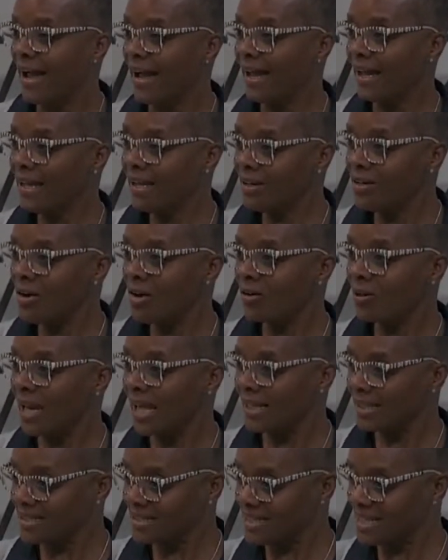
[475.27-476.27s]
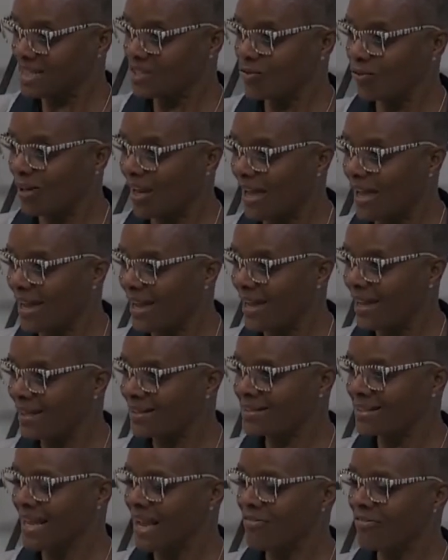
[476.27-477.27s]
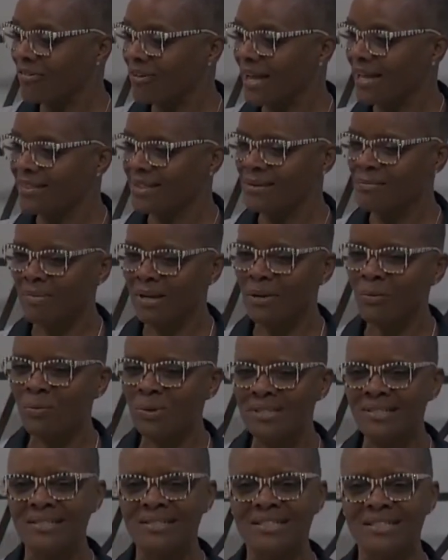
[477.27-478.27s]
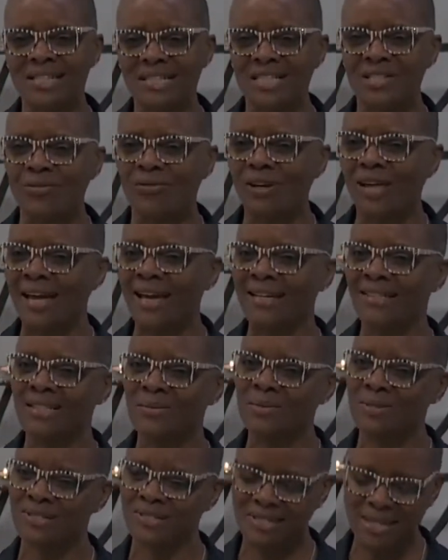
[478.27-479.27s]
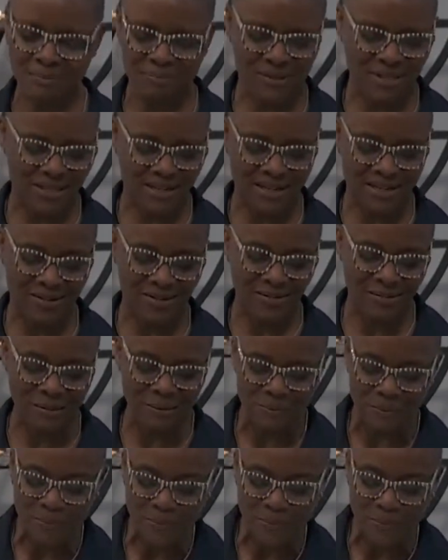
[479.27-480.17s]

You know, like Six Flags, I forgot that, but it wasn't Six Flags, it was something else.